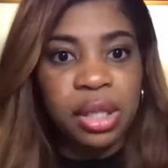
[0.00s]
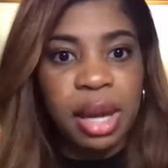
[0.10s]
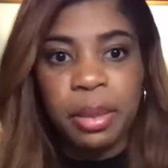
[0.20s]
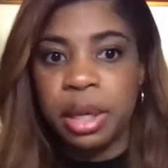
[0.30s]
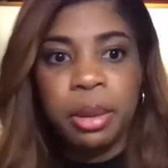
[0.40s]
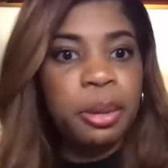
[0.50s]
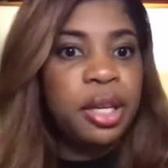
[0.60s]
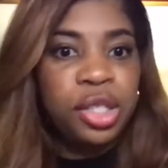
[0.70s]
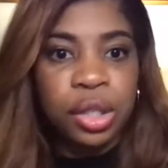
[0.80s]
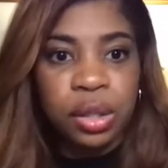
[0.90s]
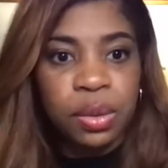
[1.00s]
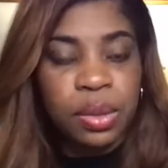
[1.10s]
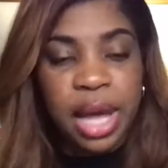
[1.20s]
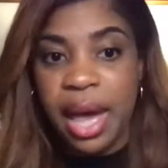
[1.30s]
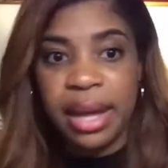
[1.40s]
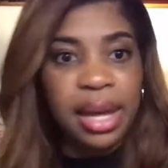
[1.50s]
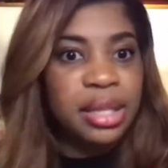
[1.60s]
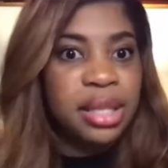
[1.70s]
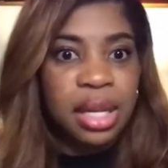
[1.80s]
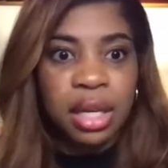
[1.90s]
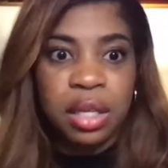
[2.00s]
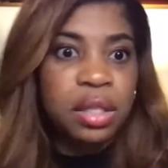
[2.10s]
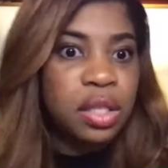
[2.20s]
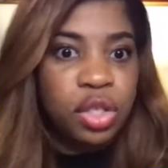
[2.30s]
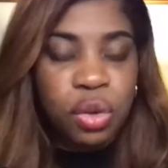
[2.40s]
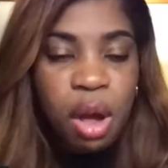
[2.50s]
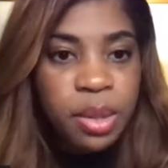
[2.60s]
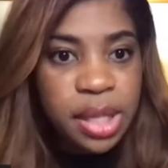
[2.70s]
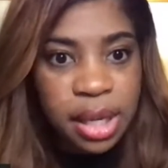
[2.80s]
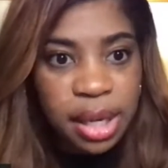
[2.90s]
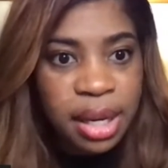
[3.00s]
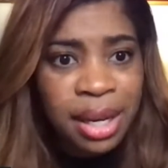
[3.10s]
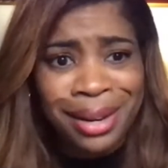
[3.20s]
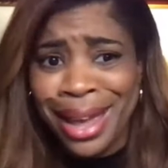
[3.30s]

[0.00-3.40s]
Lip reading: I'm going to be pitching you. Now I can't say that you're always going to get it,